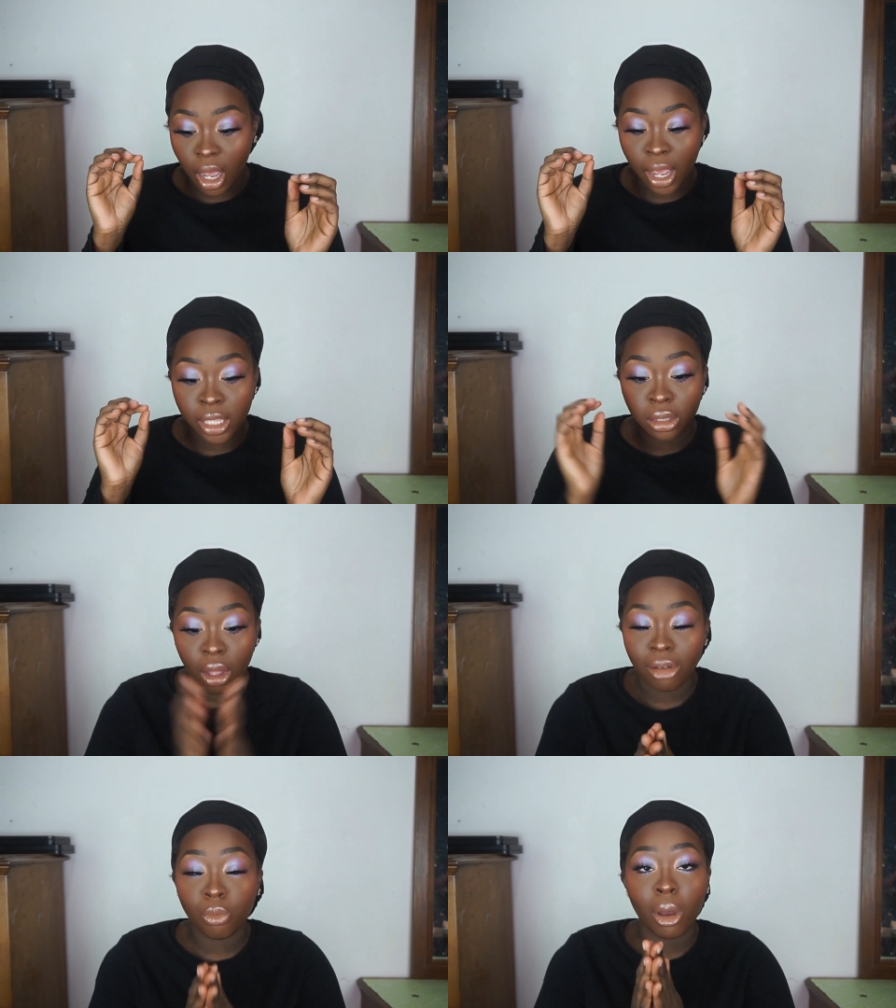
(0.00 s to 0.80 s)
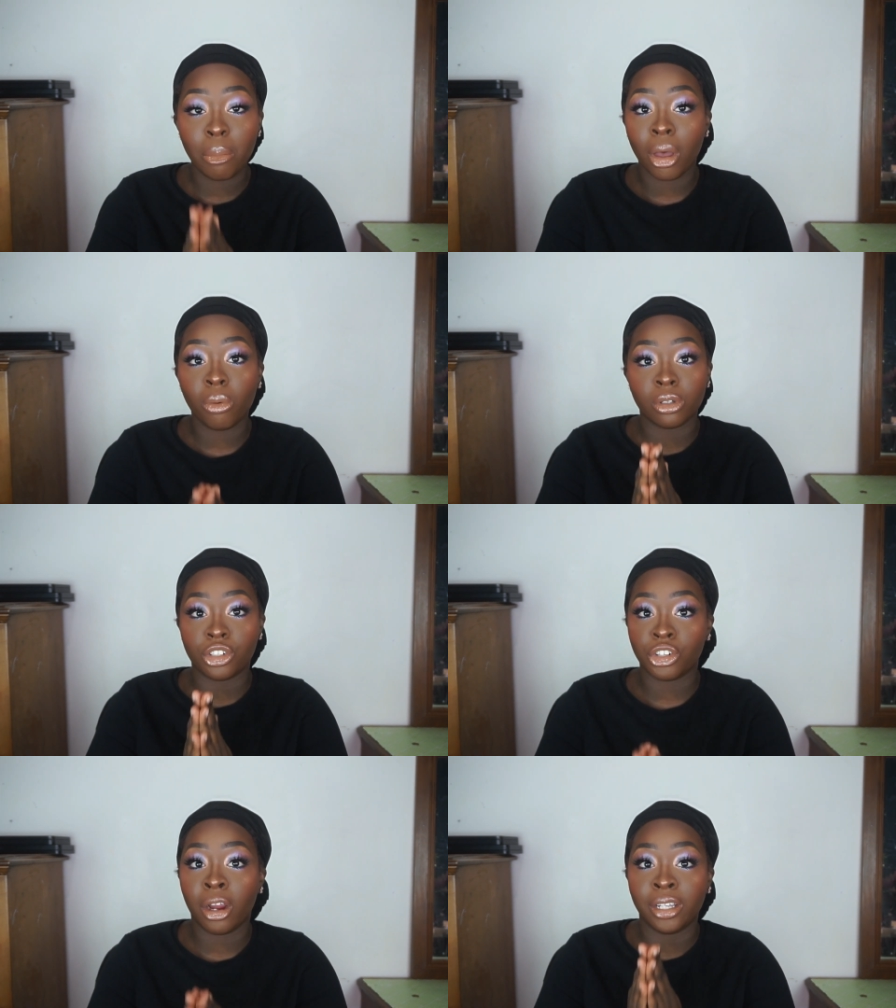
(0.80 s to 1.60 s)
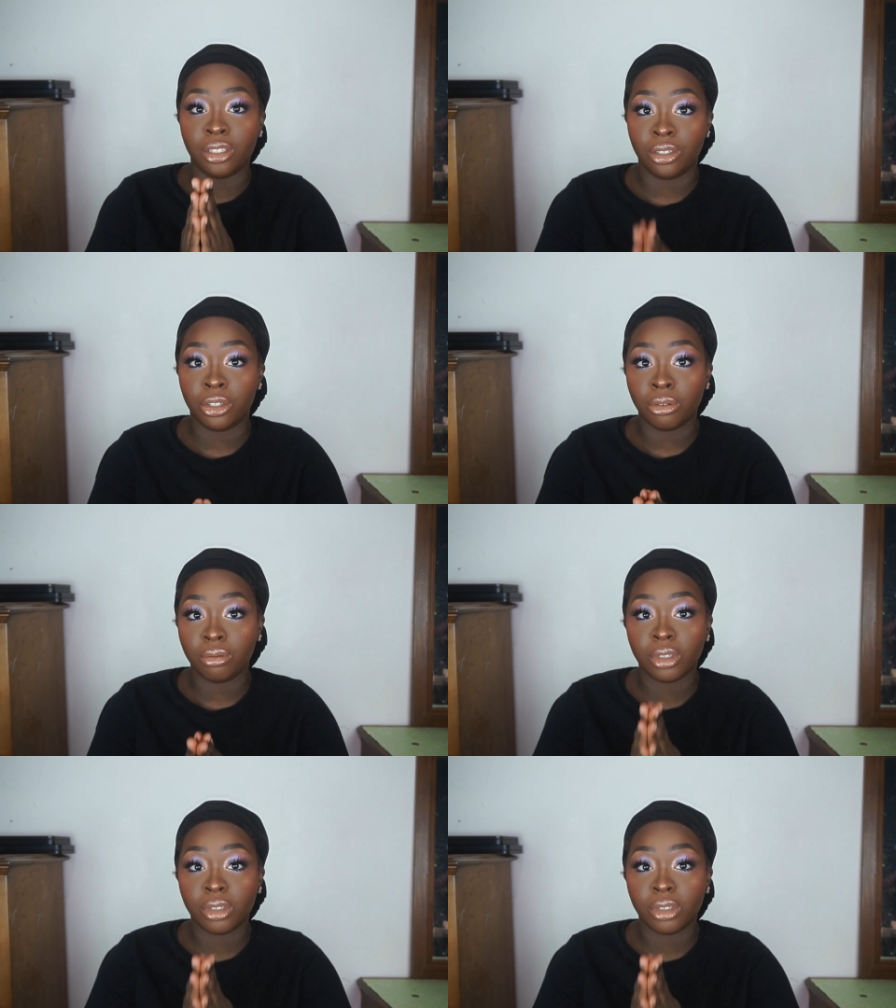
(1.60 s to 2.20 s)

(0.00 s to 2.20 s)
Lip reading: I love what Melt was trying to do.